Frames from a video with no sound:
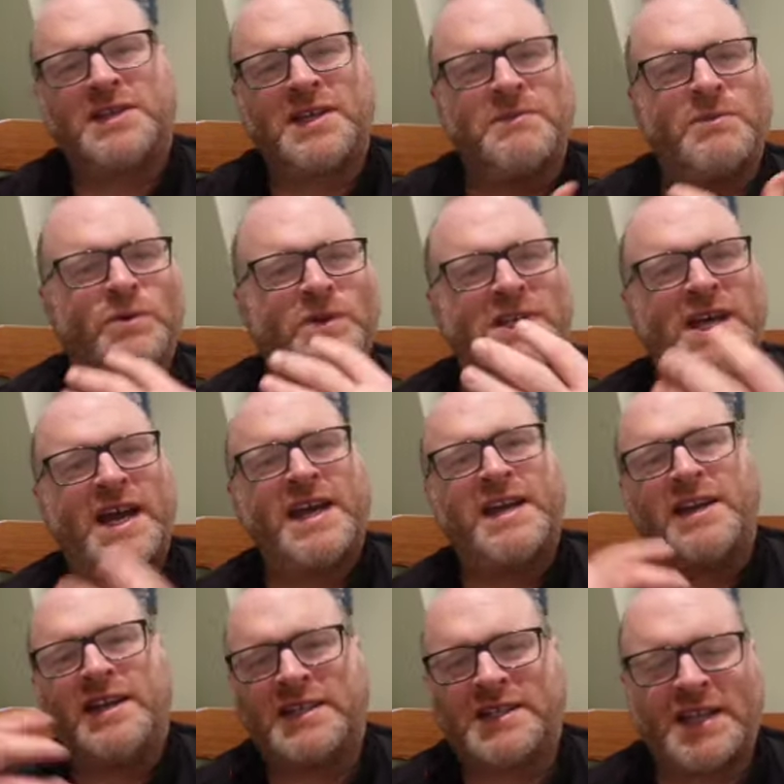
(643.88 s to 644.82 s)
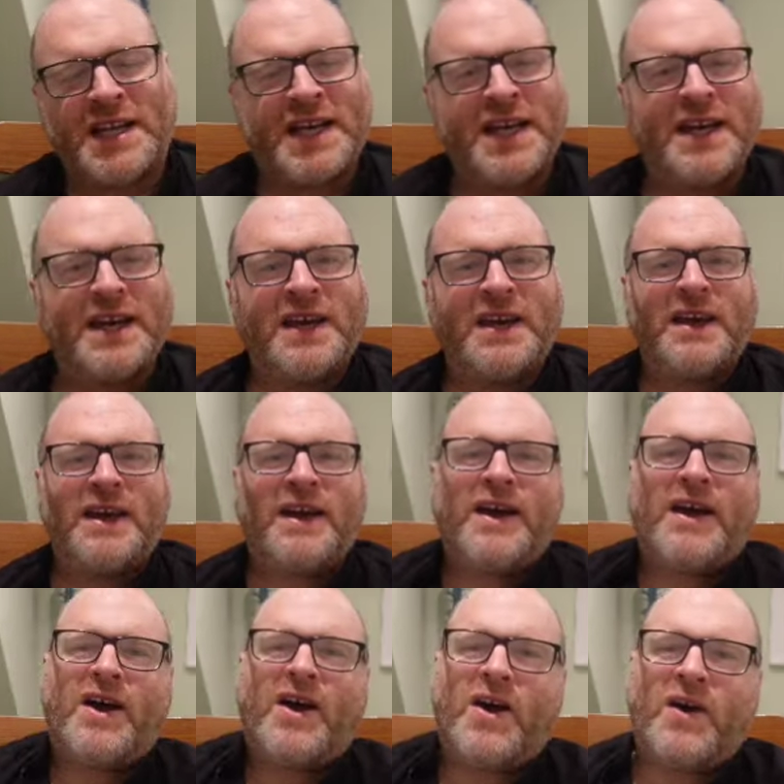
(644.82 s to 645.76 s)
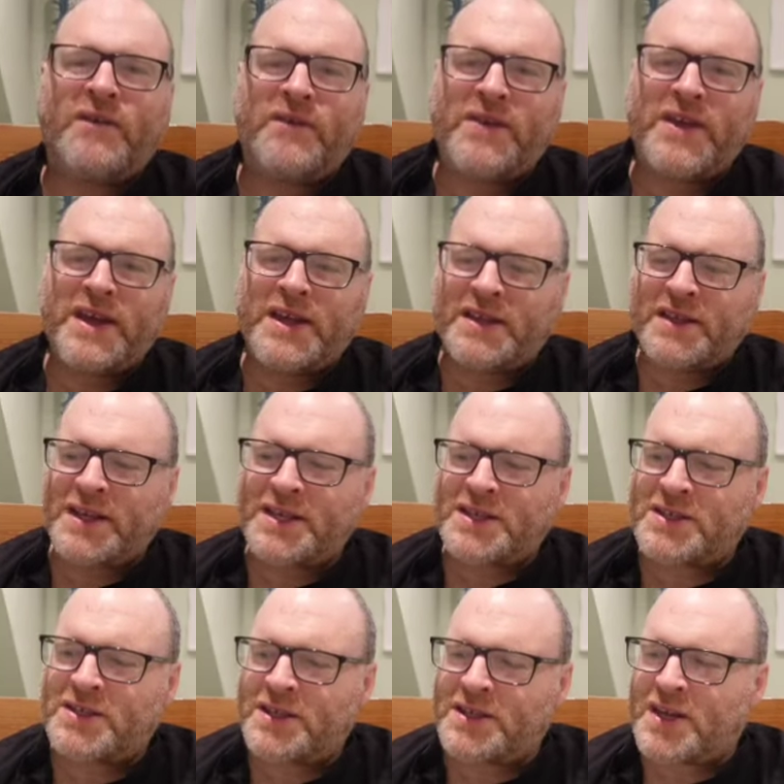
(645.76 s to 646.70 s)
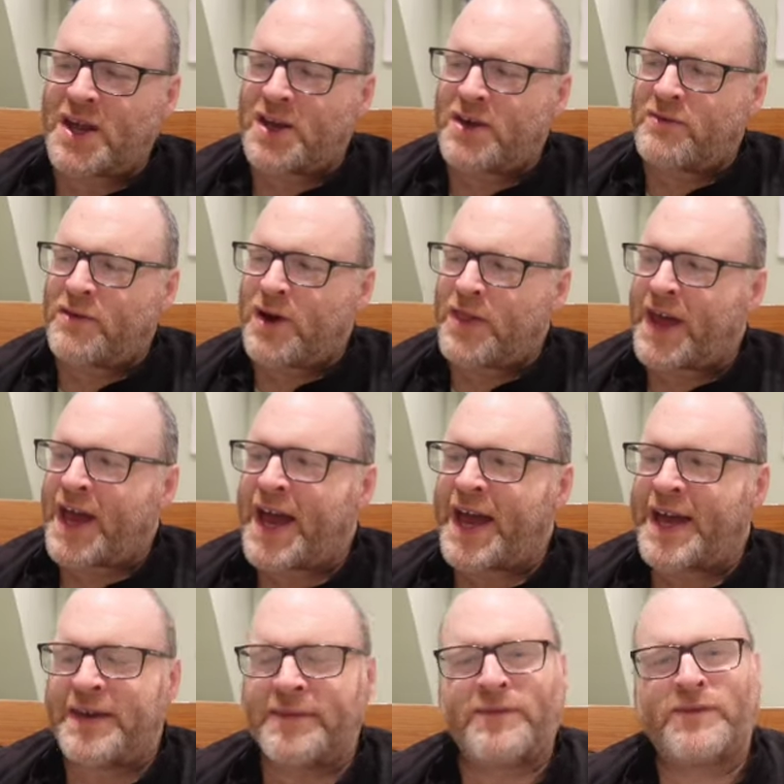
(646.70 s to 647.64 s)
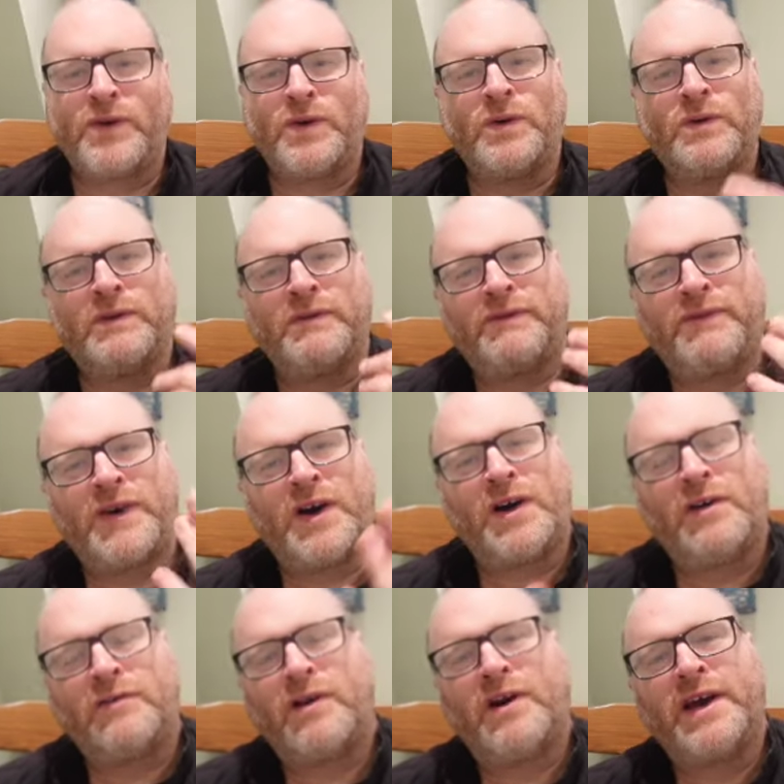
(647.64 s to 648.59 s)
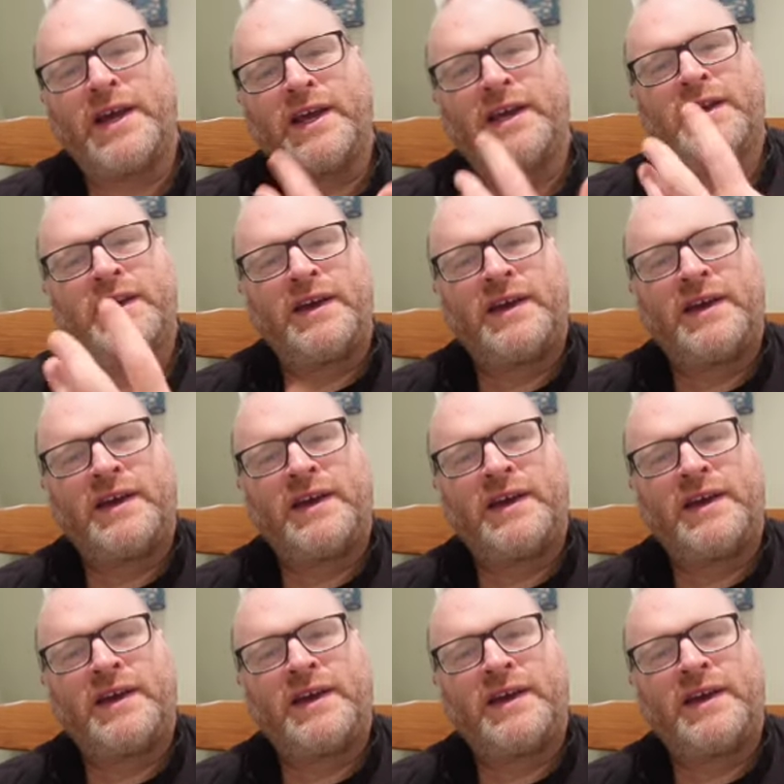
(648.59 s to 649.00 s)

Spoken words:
simultaneously of this kind of rather hateful far-right